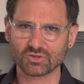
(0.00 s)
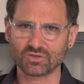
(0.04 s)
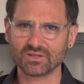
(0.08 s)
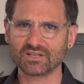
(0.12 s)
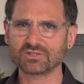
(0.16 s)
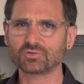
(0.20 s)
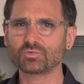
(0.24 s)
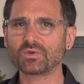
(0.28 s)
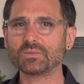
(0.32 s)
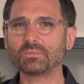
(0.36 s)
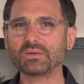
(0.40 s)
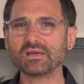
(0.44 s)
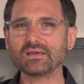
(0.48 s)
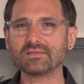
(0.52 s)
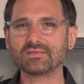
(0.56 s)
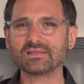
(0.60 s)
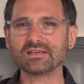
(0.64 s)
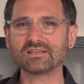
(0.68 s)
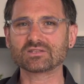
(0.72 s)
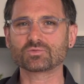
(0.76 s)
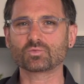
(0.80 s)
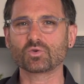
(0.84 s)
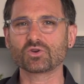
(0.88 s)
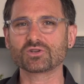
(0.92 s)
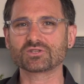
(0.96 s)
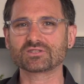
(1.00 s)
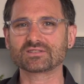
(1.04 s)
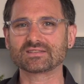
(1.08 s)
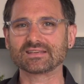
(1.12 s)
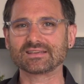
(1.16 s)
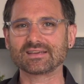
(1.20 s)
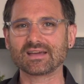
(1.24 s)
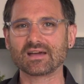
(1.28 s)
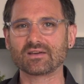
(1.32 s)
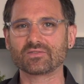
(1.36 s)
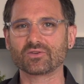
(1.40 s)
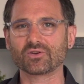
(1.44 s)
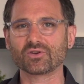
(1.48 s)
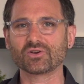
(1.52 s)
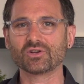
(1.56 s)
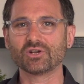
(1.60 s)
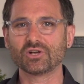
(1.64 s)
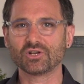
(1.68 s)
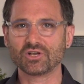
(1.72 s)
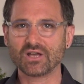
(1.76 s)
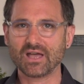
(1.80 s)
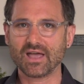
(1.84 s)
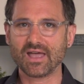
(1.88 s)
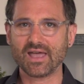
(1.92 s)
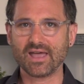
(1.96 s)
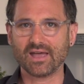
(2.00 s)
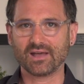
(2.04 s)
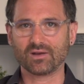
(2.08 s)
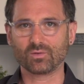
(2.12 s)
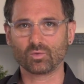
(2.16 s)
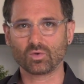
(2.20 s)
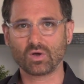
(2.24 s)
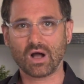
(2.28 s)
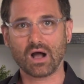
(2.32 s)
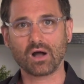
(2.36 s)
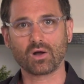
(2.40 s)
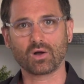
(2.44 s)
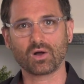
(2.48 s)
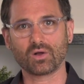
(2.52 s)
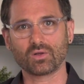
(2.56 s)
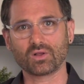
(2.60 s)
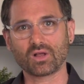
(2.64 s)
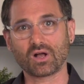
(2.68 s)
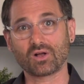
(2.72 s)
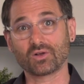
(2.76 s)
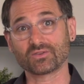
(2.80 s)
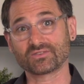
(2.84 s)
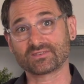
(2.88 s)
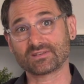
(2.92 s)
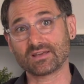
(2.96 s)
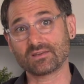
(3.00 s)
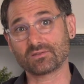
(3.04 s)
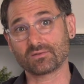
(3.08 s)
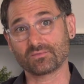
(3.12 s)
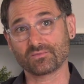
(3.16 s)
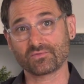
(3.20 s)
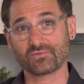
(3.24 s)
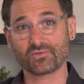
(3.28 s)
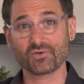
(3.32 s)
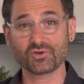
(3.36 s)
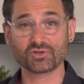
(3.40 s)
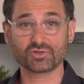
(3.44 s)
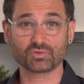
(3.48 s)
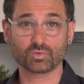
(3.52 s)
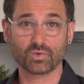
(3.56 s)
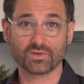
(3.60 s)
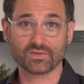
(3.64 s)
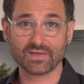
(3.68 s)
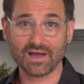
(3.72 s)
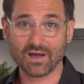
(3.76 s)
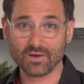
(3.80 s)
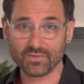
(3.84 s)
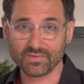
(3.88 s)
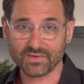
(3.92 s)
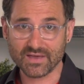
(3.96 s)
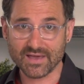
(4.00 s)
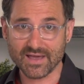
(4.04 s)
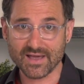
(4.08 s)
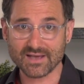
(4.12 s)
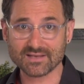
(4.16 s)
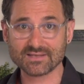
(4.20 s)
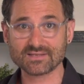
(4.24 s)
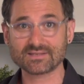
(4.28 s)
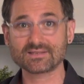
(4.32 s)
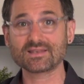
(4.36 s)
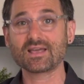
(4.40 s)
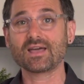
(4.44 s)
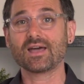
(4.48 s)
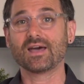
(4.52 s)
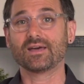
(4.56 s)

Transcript: let's repeat these words together, and I'll say them first without the S